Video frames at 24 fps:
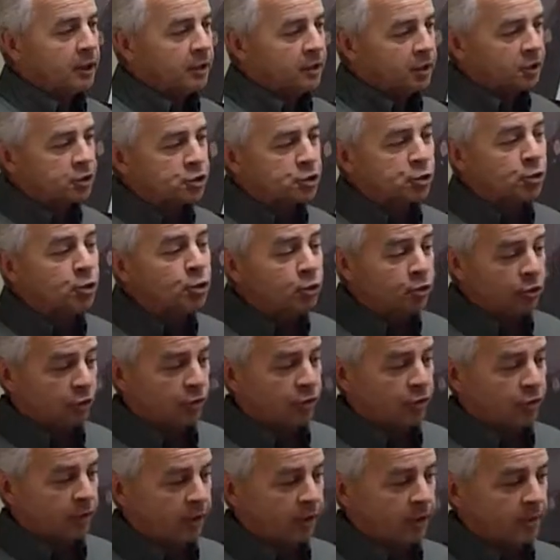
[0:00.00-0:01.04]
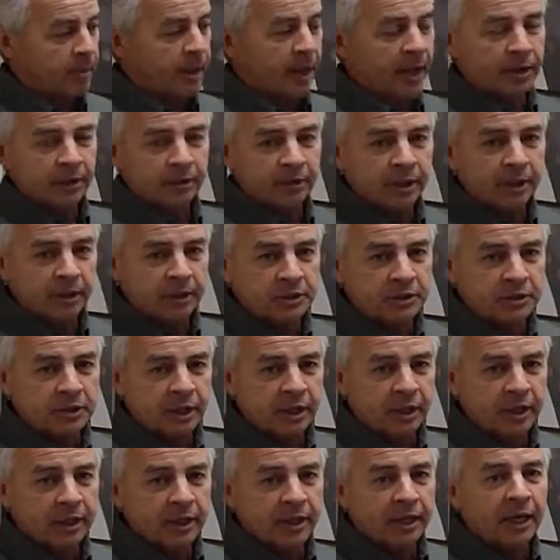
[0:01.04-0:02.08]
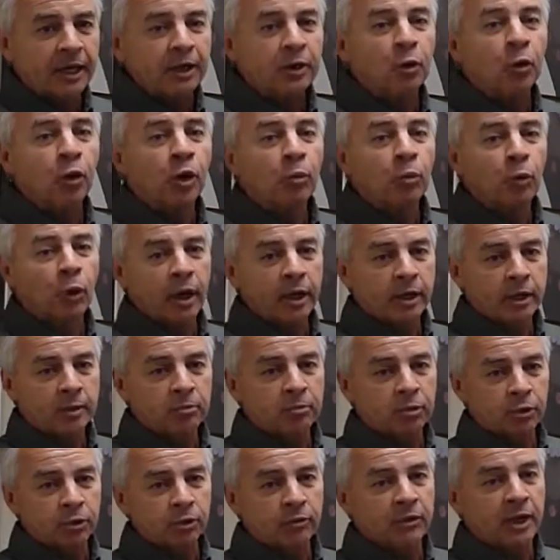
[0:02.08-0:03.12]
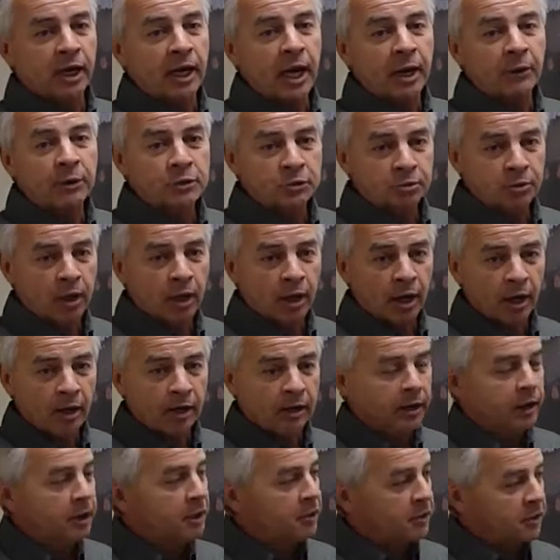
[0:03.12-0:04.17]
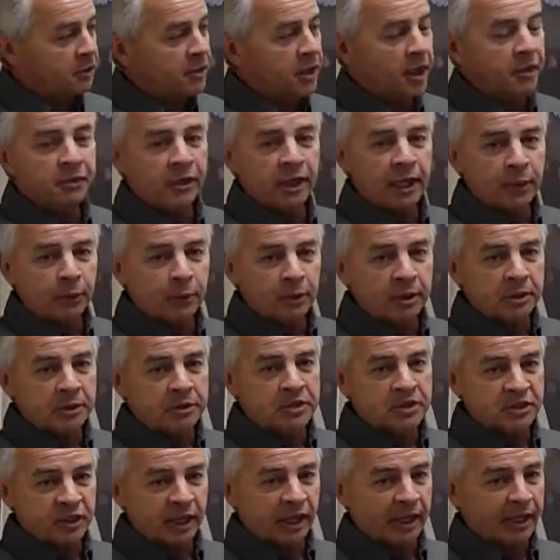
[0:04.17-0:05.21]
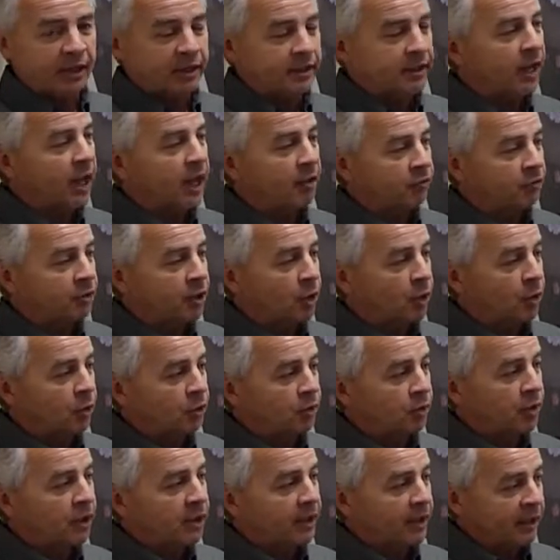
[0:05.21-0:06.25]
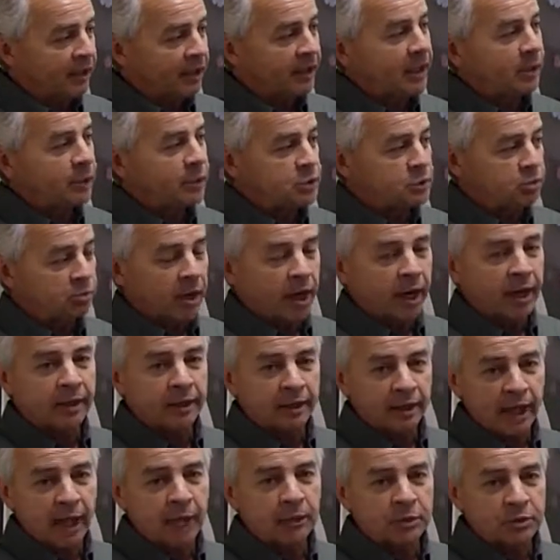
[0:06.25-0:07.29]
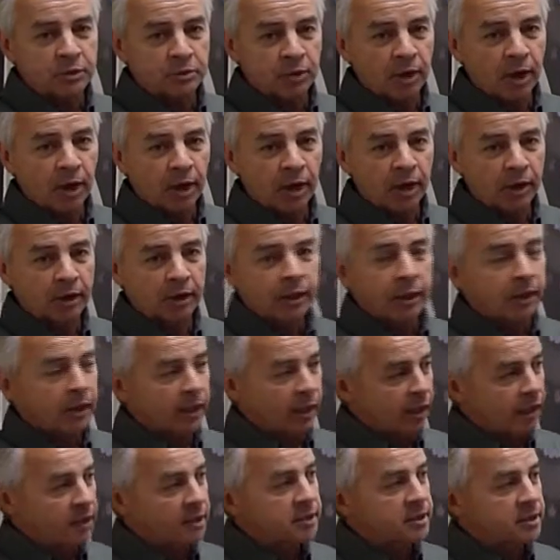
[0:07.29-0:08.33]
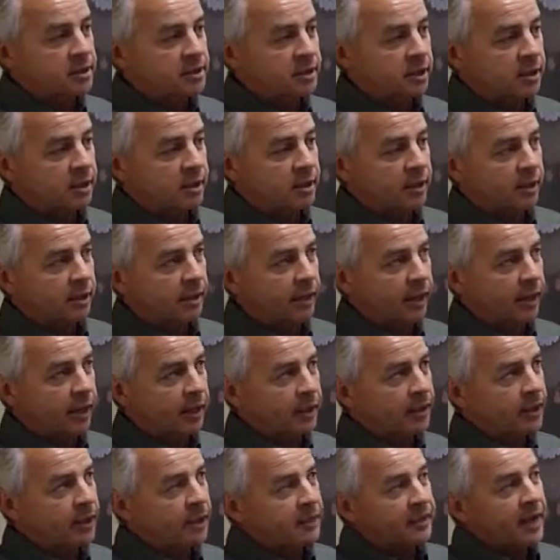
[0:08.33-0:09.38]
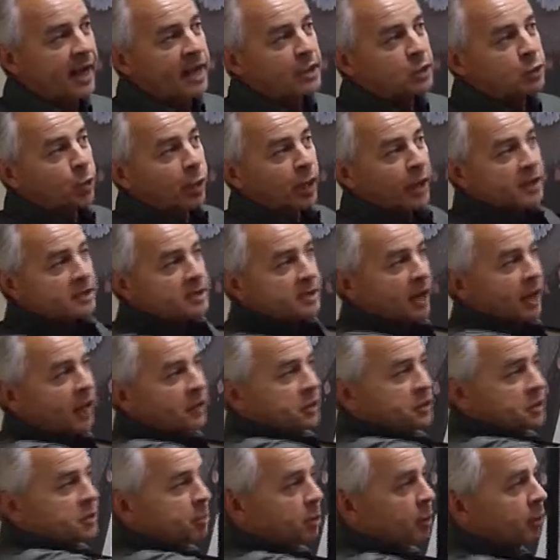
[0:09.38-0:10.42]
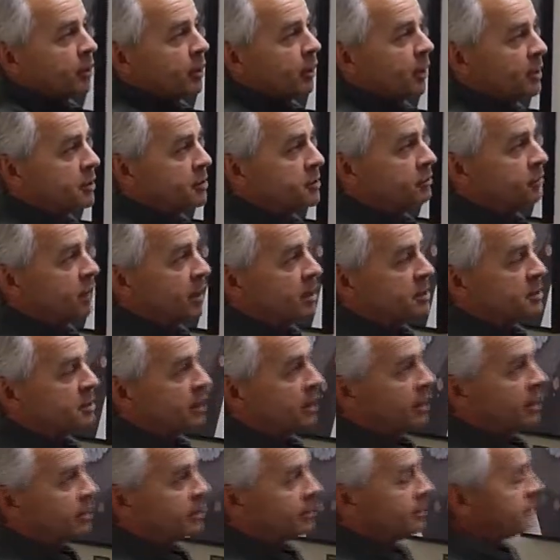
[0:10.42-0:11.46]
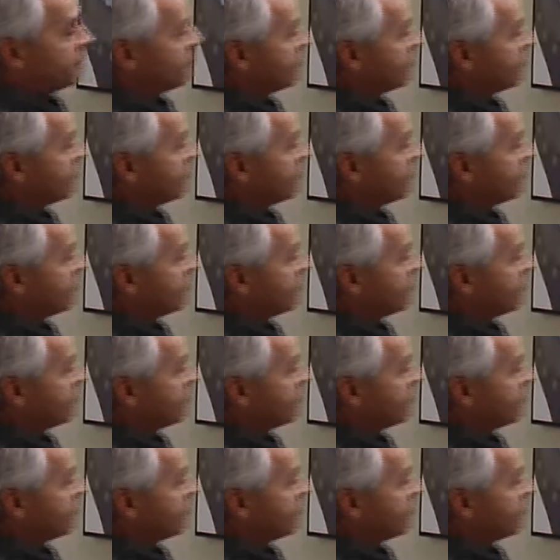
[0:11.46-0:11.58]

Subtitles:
The truth of the matter is that Norm wanted to prove that I was wrong, that thing would sink and not float. And he was right and I was wrong, and he succeeded in that. That's why he's got the smirk on his face there.